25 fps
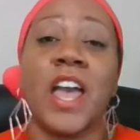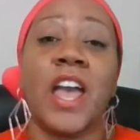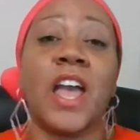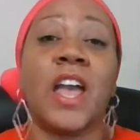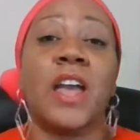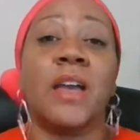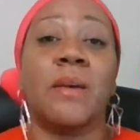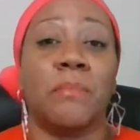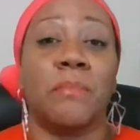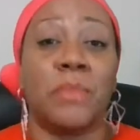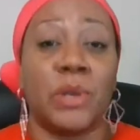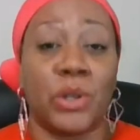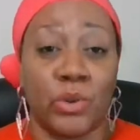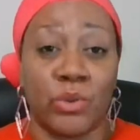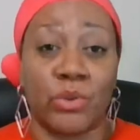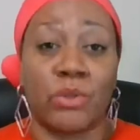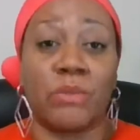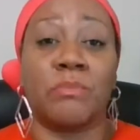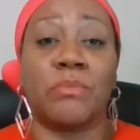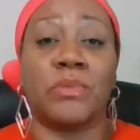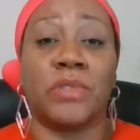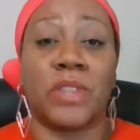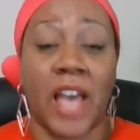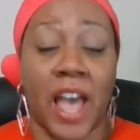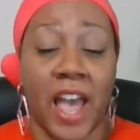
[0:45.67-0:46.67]
and blew
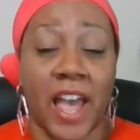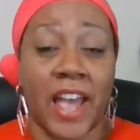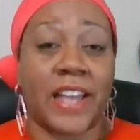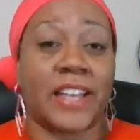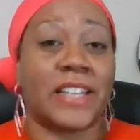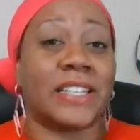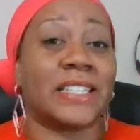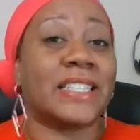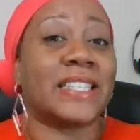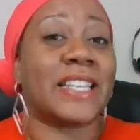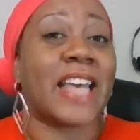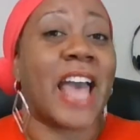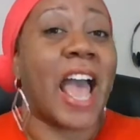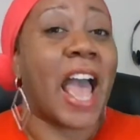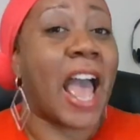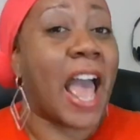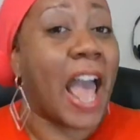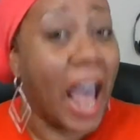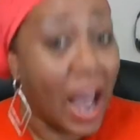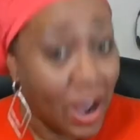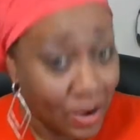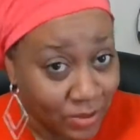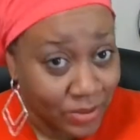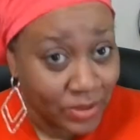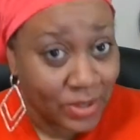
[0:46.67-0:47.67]
them things
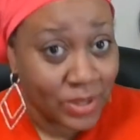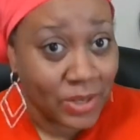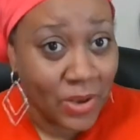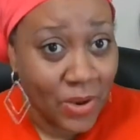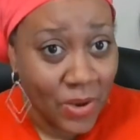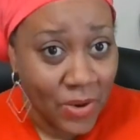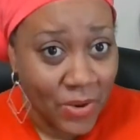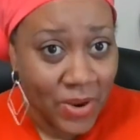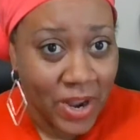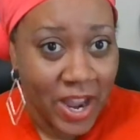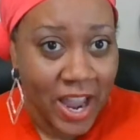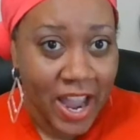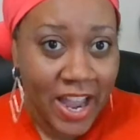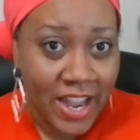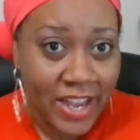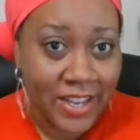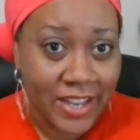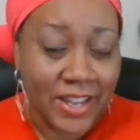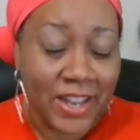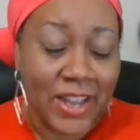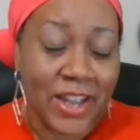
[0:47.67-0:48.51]
out. Okay.